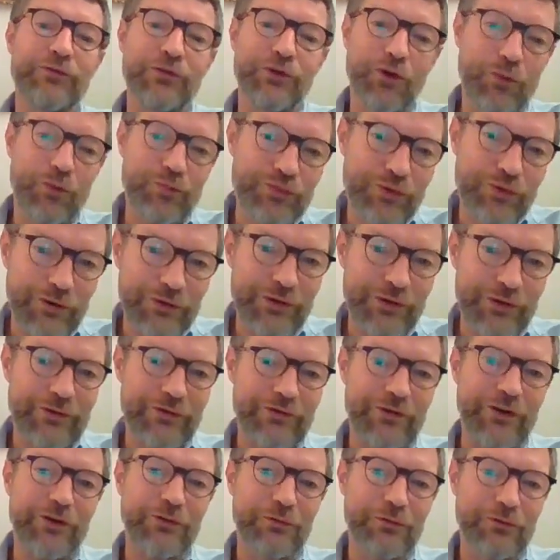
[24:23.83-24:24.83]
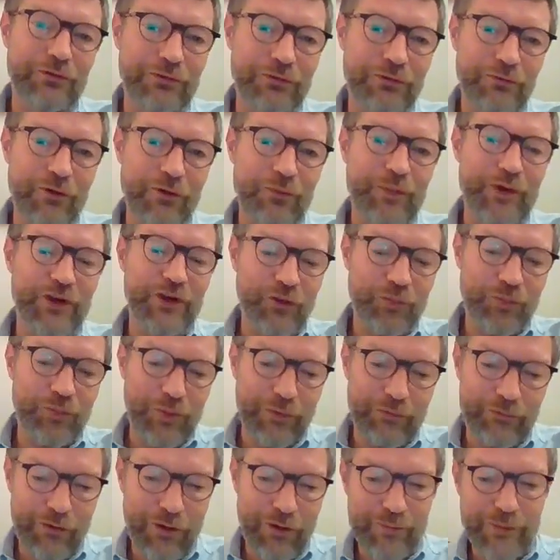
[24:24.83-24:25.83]
your products and also a better
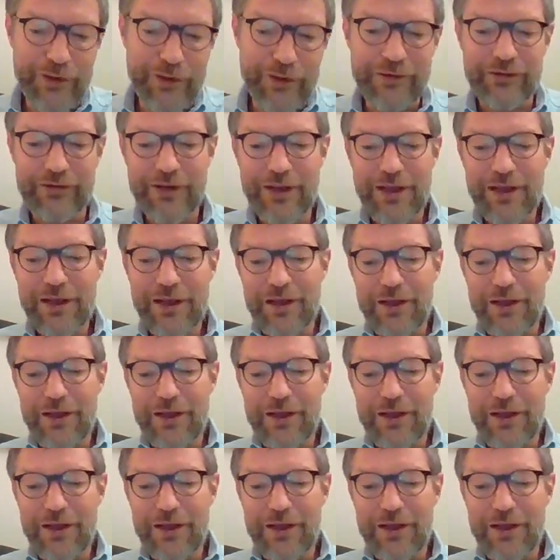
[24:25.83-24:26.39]
performance?